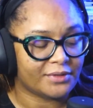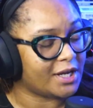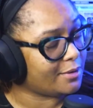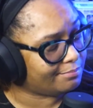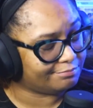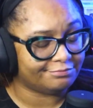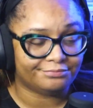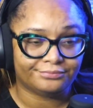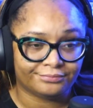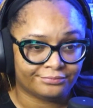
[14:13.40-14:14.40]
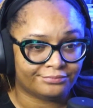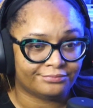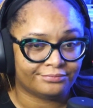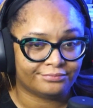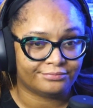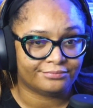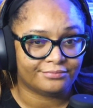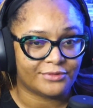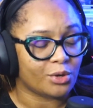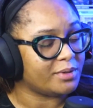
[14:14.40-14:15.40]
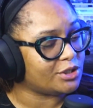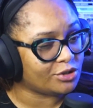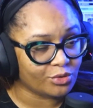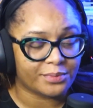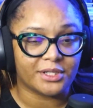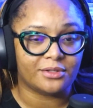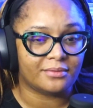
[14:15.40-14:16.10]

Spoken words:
Yep. Don't be stupid.